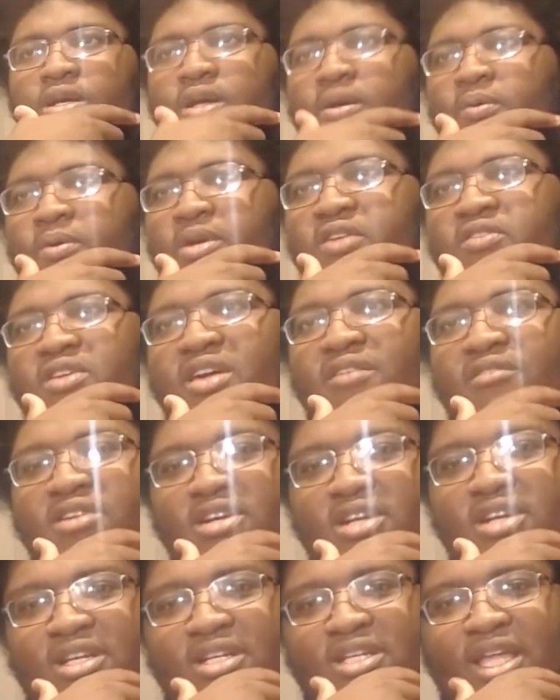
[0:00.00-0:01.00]
I wonder if they're ever
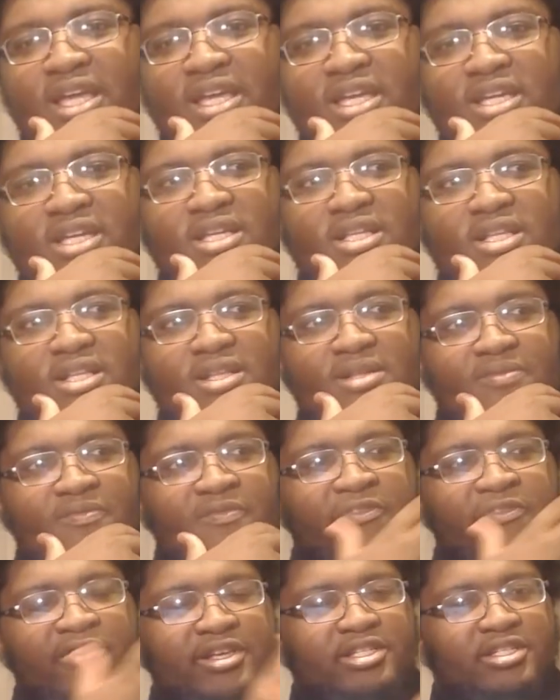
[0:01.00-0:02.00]
gonna, like,
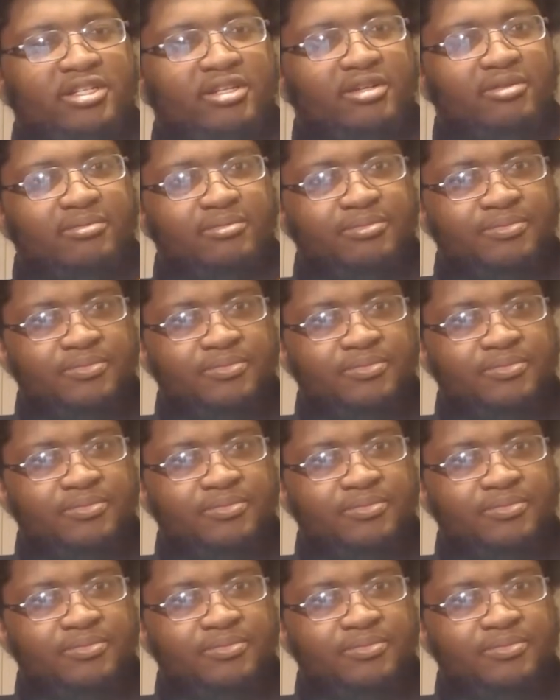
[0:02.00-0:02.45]
fix him